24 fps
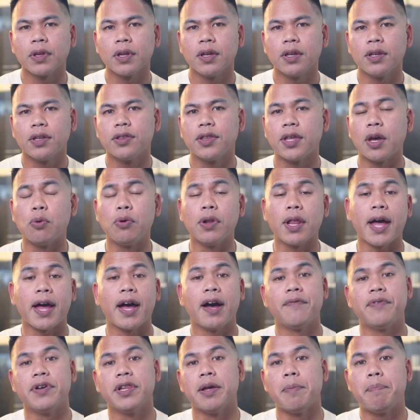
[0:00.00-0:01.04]
they will
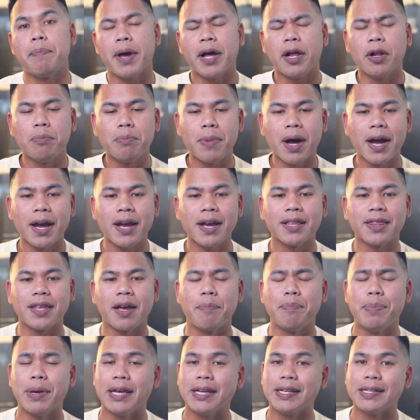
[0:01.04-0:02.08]
have a lapel mic
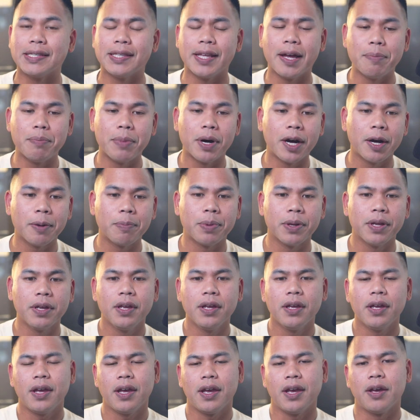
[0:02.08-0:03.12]
that picks them up,
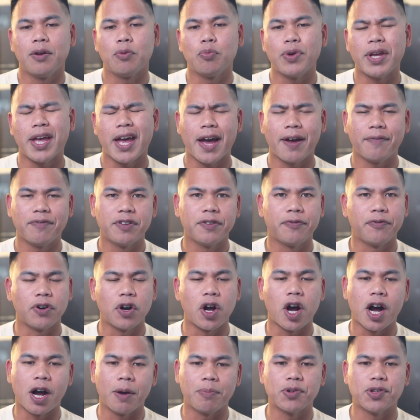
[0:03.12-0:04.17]
and we have
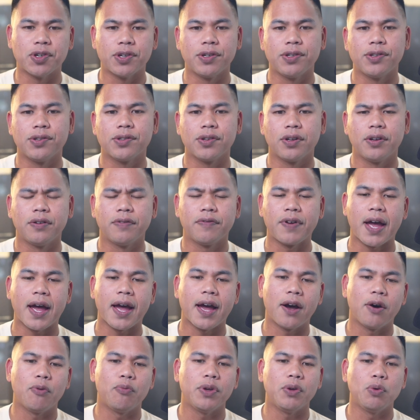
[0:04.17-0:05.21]
different options of
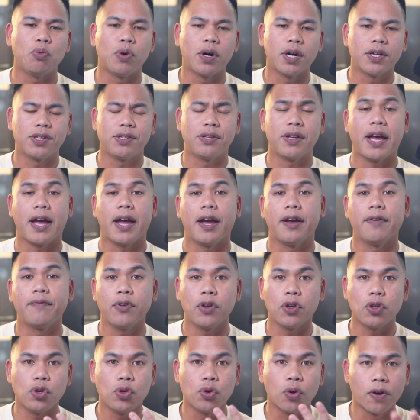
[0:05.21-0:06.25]
how we want to have
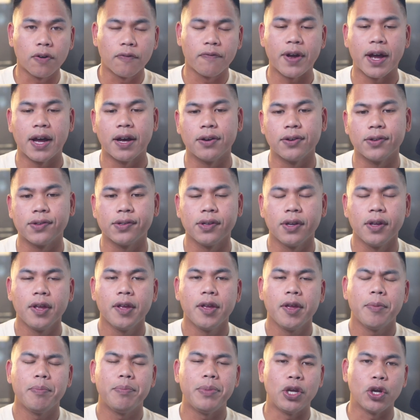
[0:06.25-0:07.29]
your vows
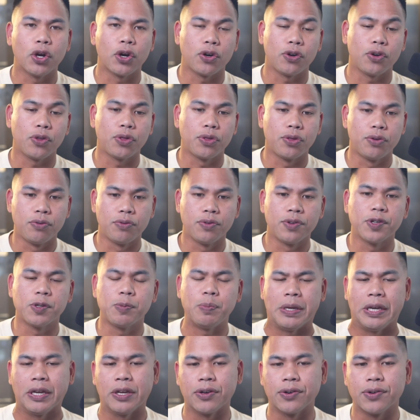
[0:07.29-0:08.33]
be heard through the
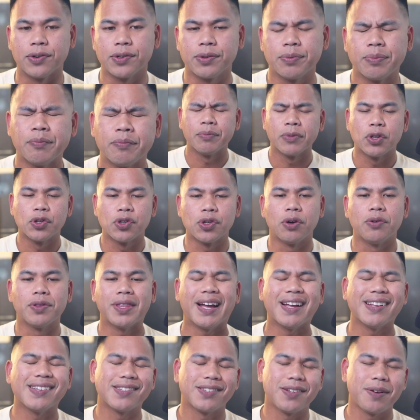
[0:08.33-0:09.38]
speakers. So
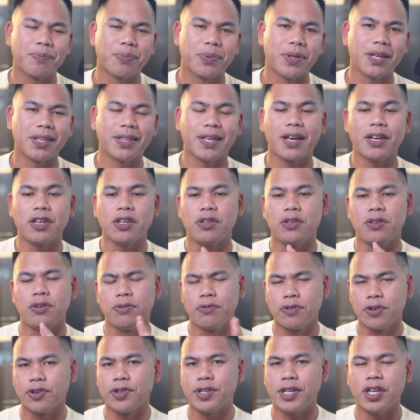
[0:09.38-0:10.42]
that's something that
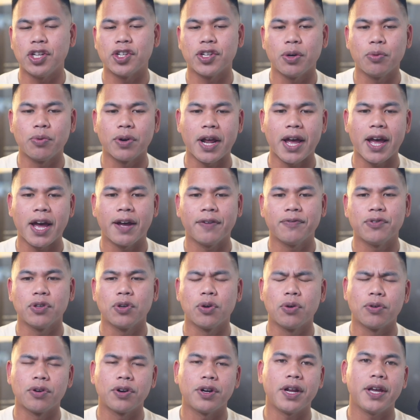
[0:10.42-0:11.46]
you and your DJ would have to
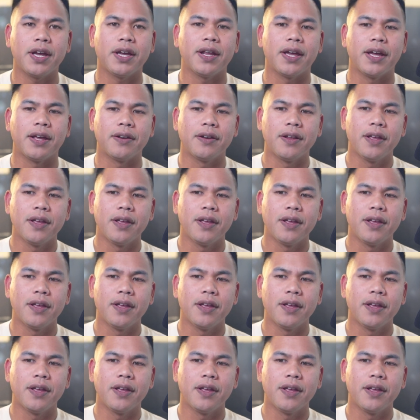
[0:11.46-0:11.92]
coordinate and